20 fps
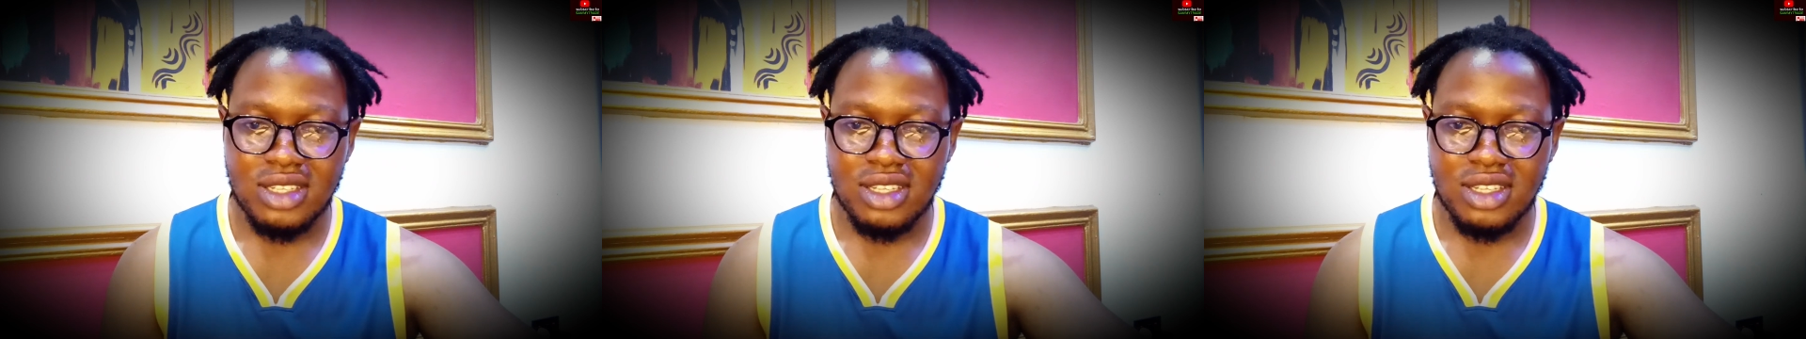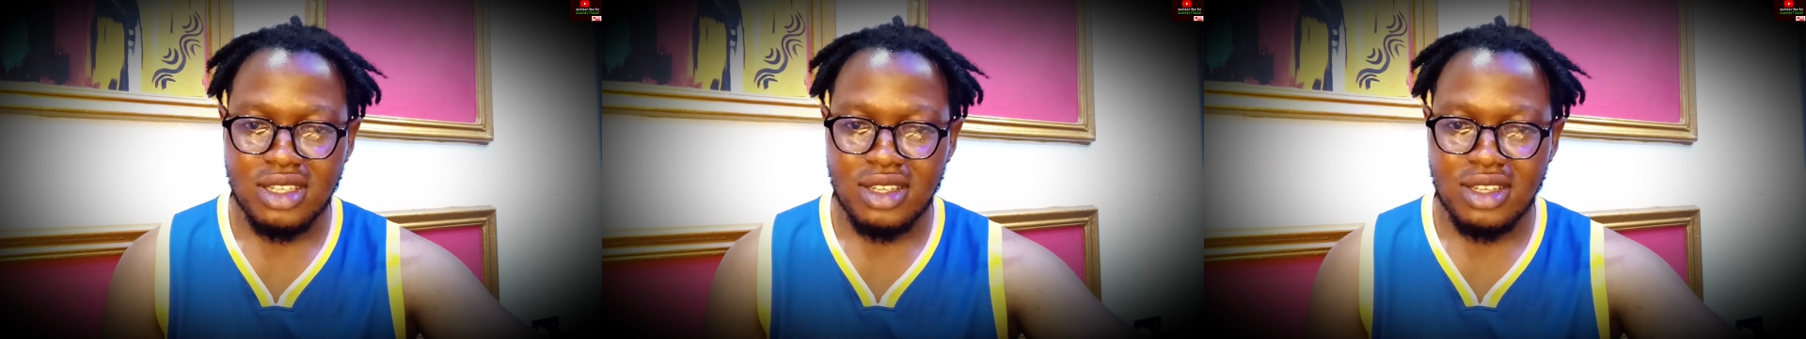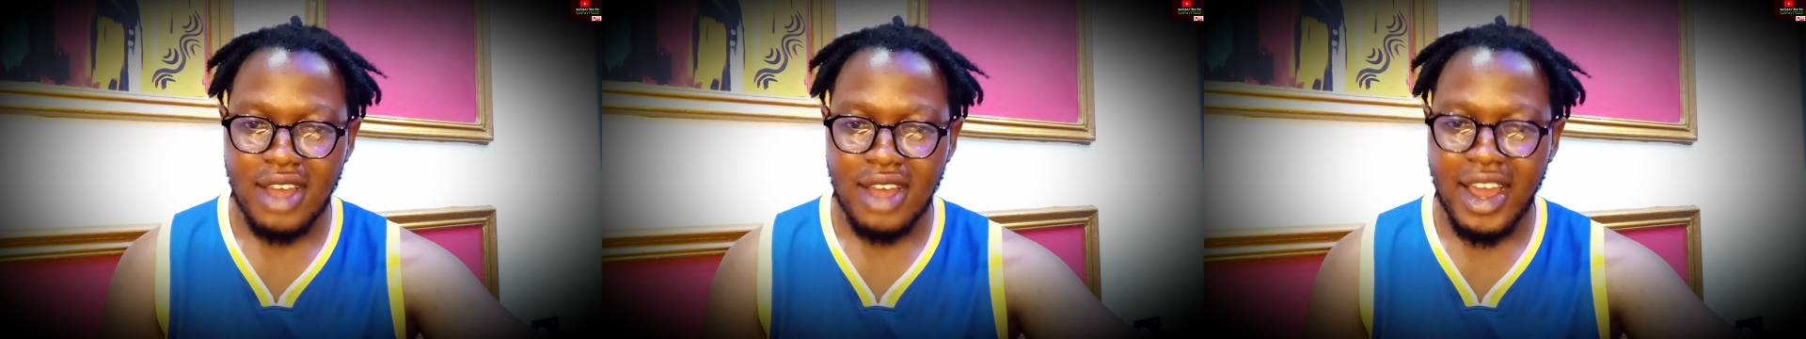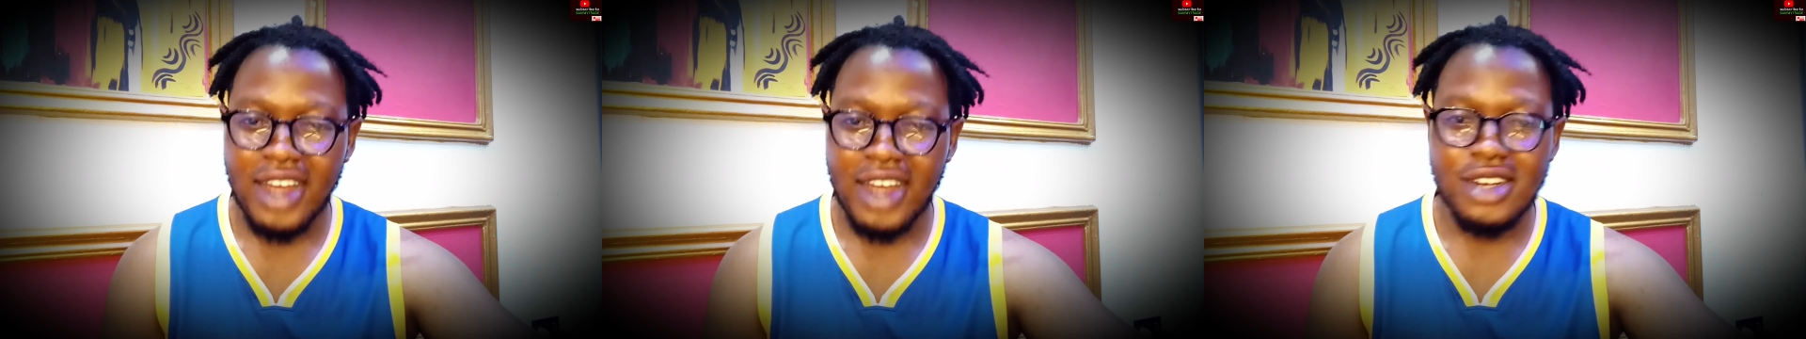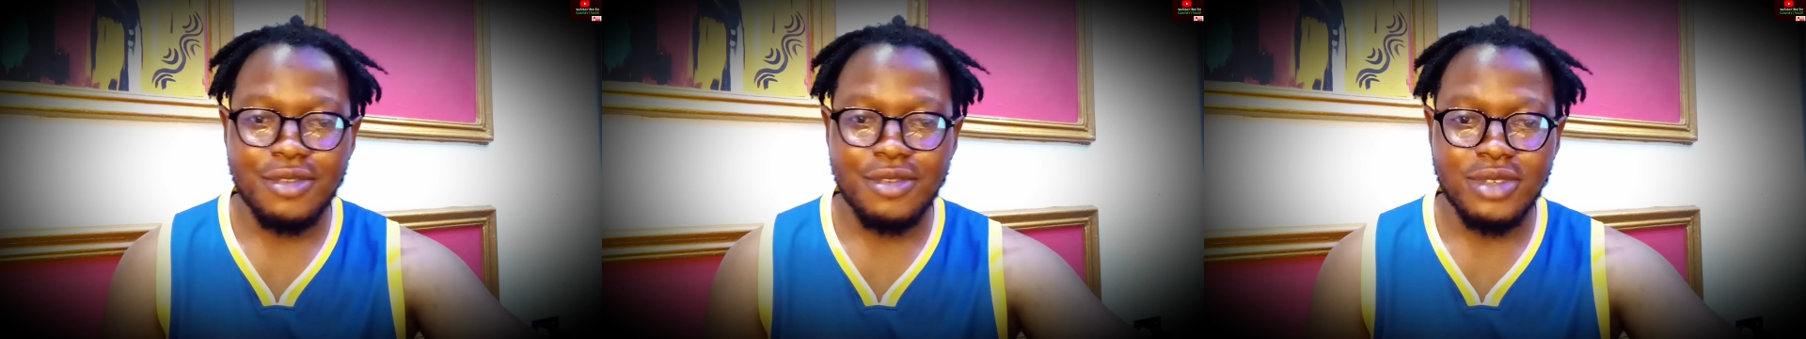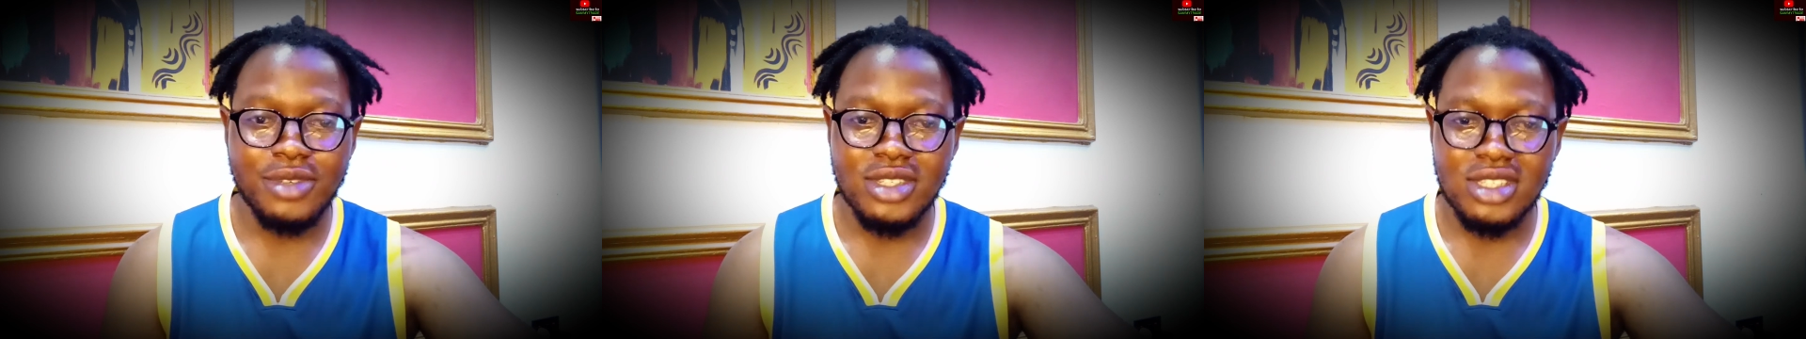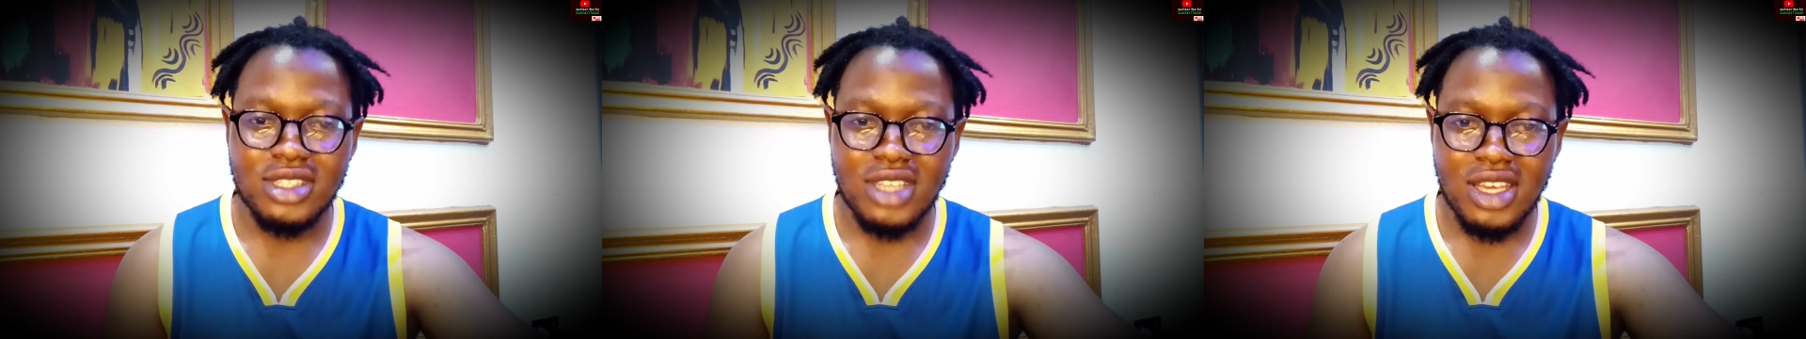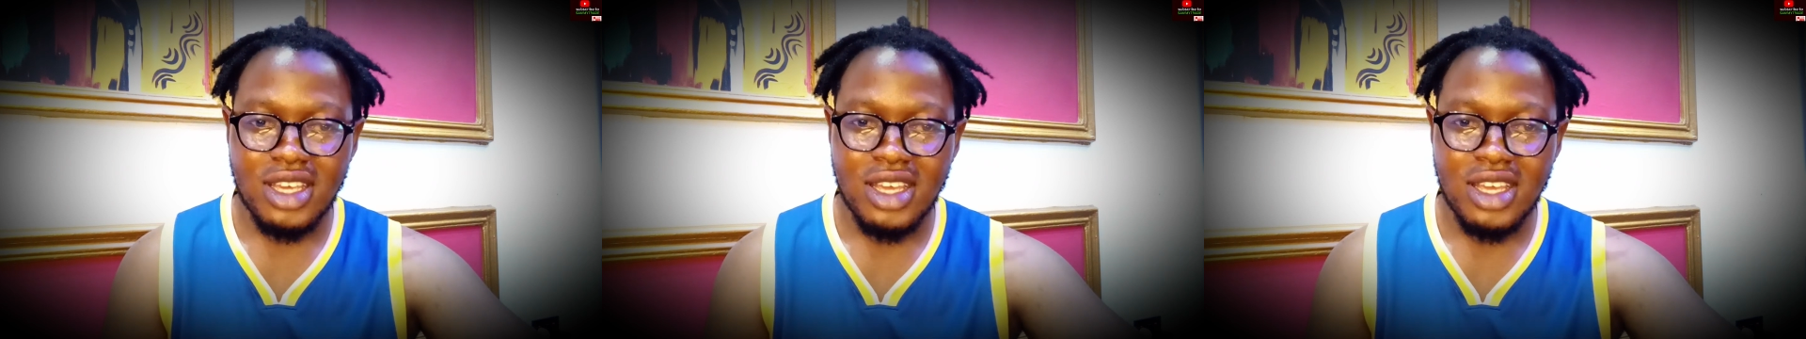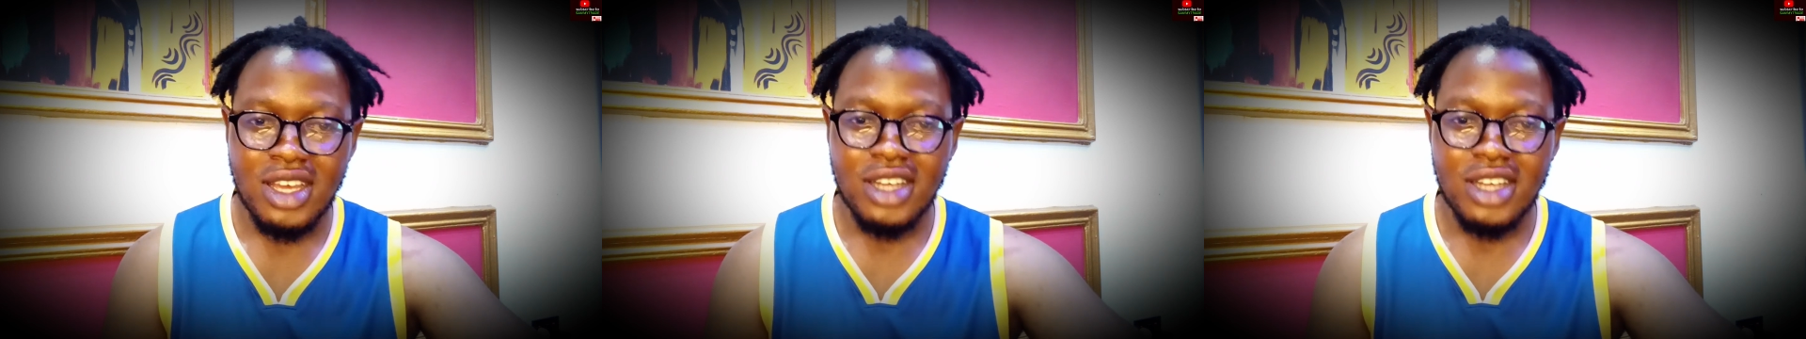I can even say